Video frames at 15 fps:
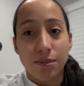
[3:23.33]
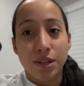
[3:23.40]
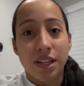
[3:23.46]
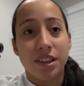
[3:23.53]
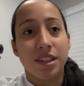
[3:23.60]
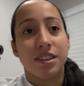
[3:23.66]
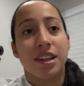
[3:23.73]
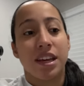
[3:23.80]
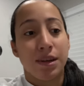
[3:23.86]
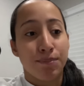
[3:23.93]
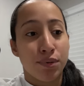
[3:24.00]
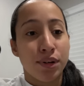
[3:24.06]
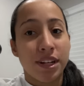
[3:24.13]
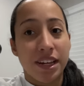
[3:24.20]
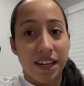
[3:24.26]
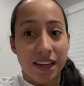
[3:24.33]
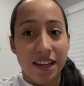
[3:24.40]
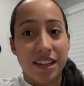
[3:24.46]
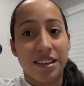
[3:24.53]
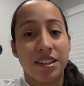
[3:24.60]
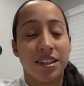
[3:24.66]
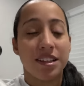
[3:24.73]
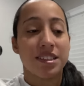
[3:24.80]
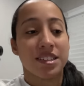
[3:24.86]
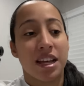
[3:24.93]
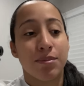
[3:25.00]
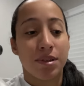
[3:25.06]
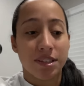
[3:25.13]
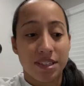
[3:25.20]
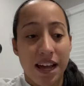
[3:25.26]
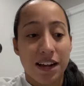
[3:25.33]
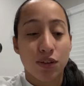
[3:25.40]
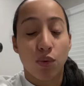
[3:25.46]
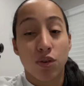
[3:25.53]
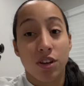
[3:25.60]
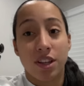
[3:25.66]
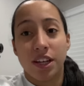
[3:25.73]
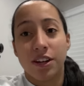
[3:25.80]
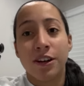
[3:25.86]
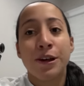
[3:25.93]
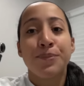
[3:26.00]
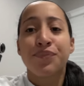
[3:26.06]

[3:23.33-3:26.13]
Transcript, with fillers: and then they put it in the same exact order there.